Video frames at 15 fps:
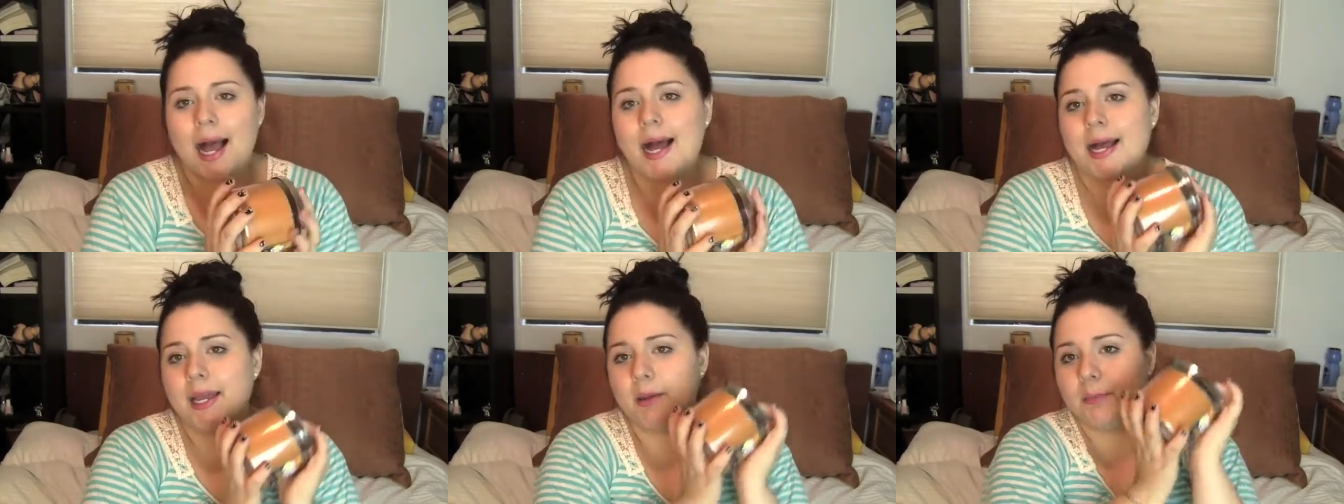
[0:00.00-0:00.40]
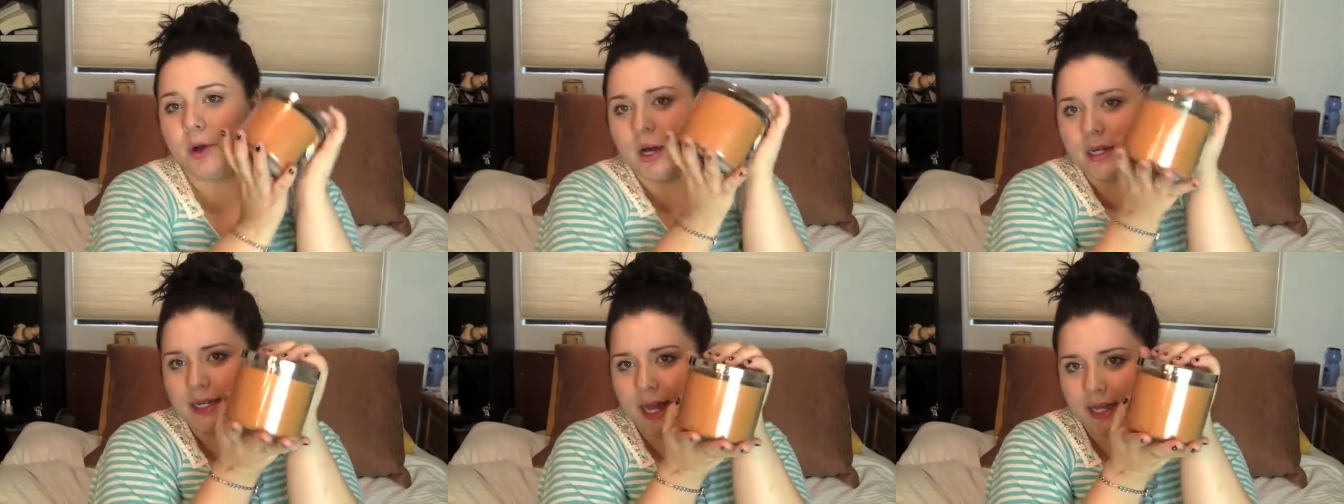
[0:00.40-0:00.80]
I
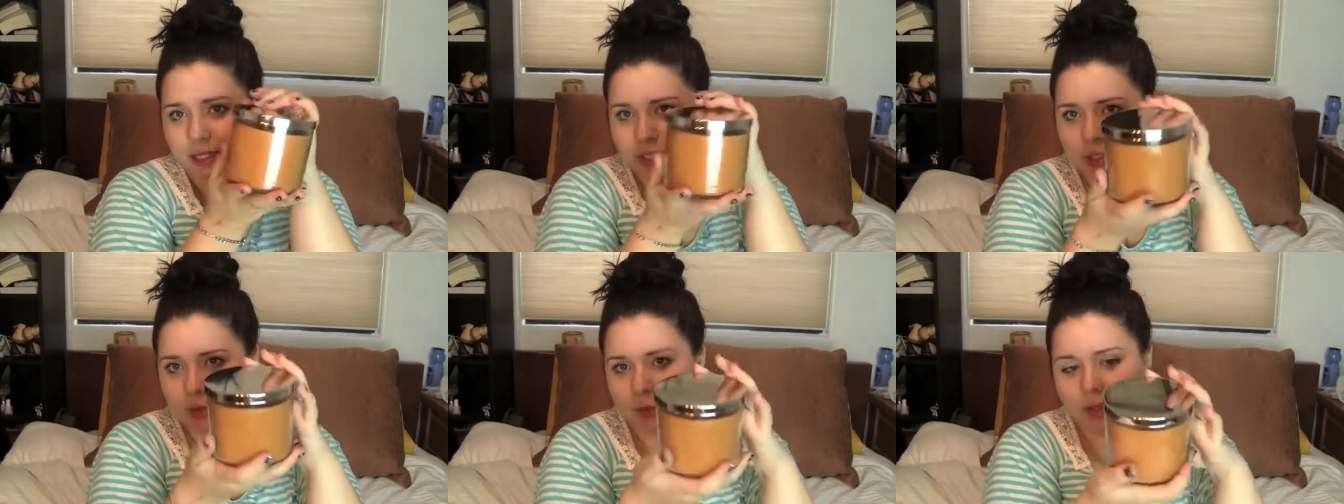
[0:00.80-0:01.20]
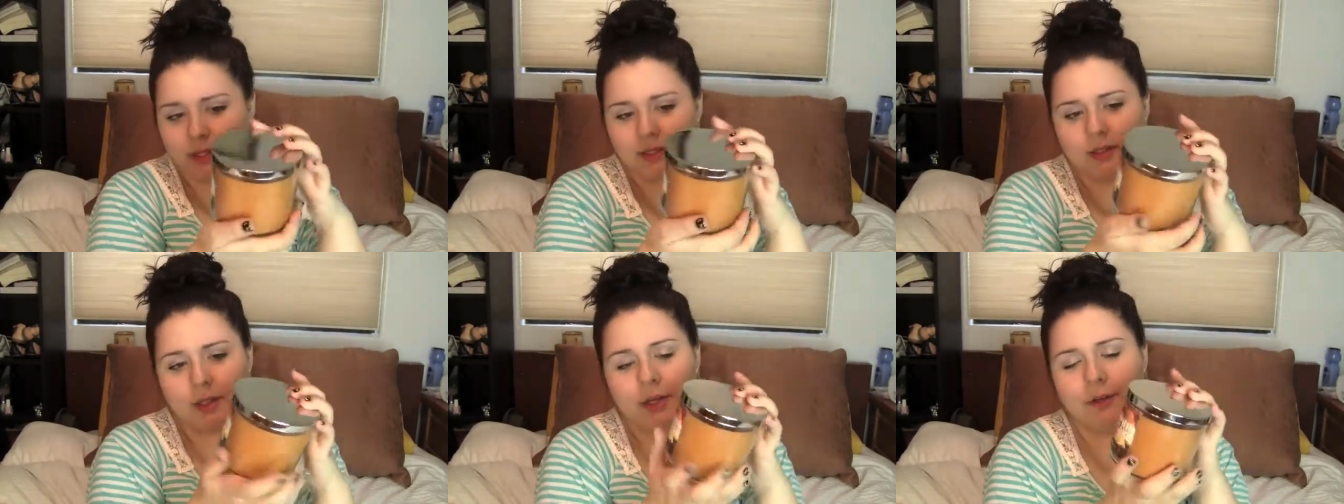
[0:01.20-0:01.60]
bought an extra
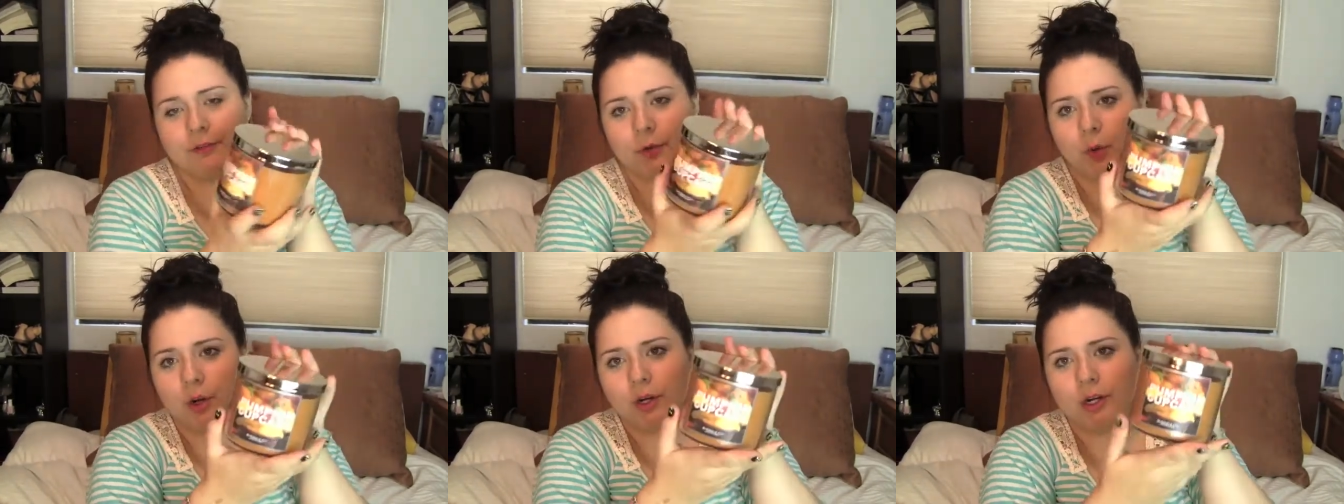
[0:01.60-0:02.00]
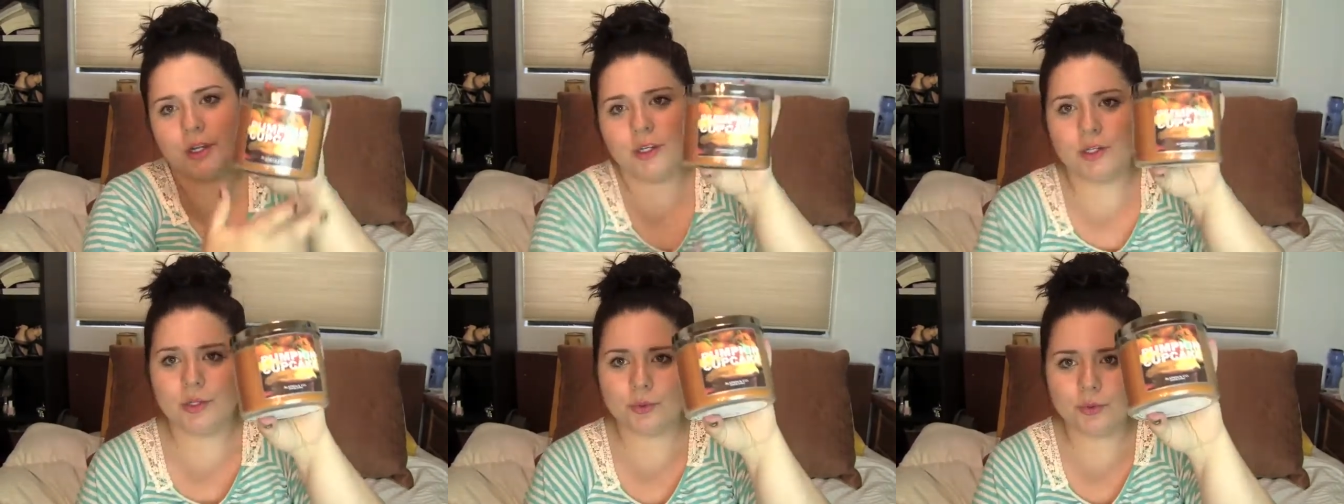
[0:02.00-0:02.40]
one for
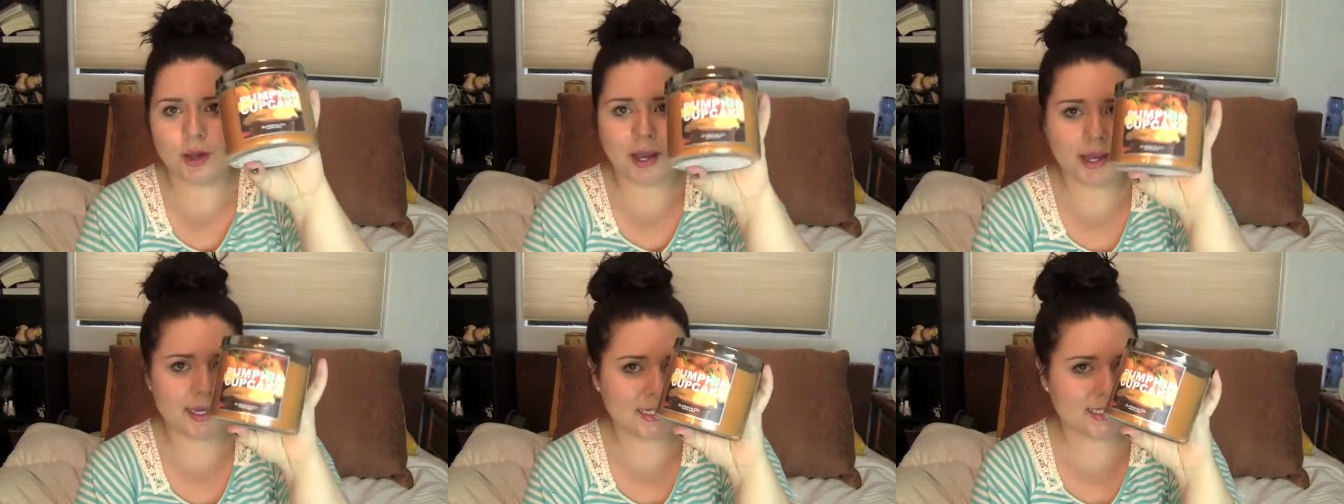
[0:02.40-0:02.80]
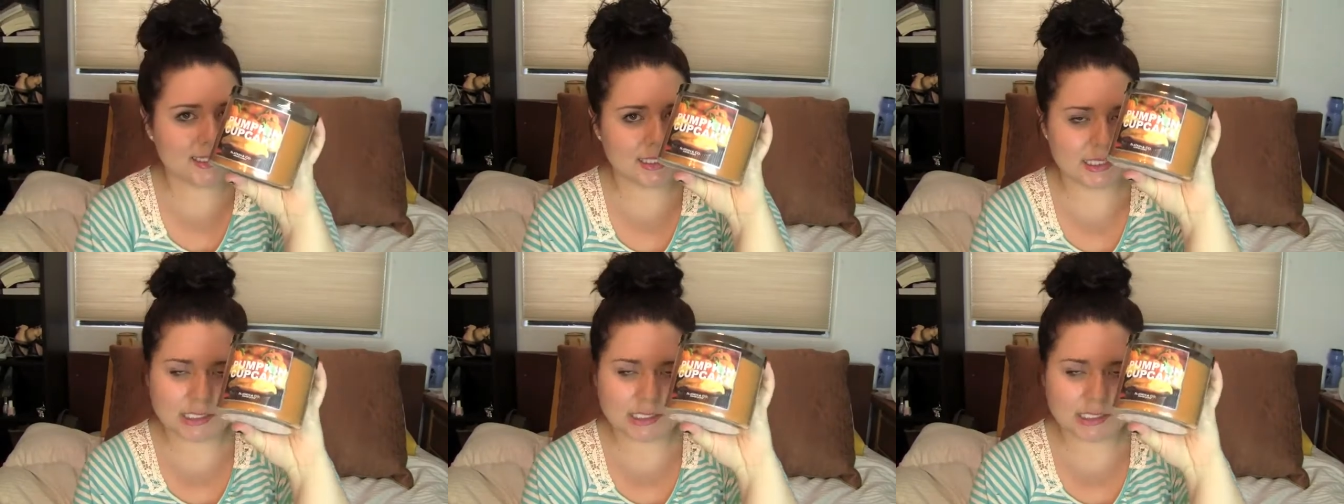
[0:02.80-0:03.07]
you guys.